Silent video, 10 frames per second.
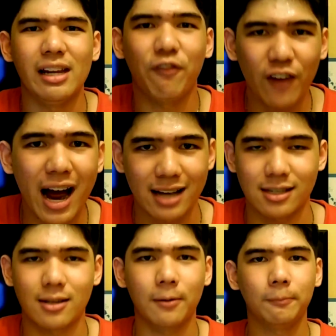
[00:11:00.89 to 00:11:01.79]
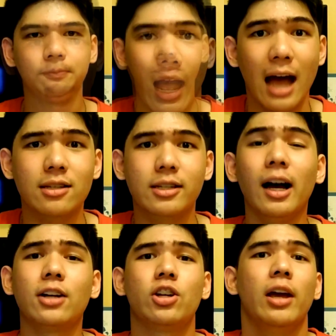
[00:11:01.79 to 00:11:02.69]
really fast.
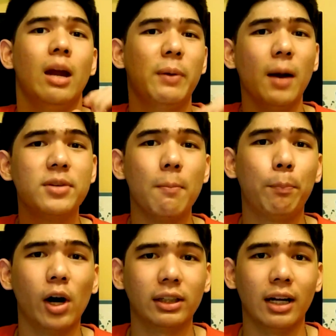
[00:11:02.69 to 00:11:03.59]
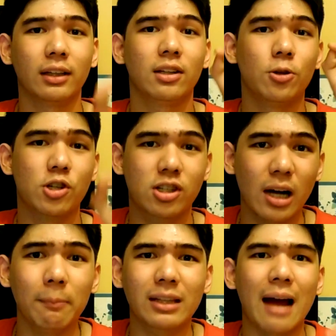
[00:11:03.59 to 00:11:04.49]
As such, it becomes important to
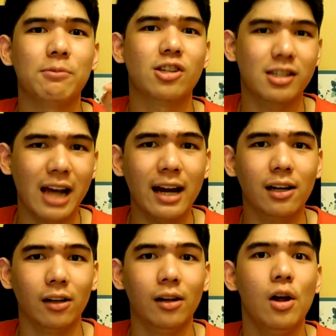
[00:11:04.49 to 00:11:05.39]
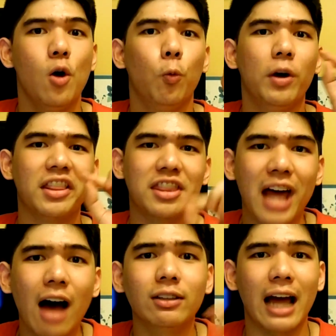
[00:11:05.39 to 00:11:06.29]
sometimes cycle
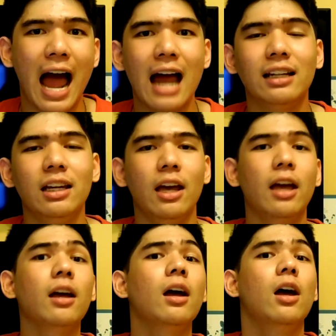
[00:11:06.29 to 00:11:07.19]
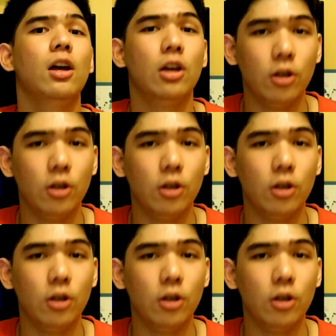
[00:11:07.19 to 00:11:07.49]
without antiing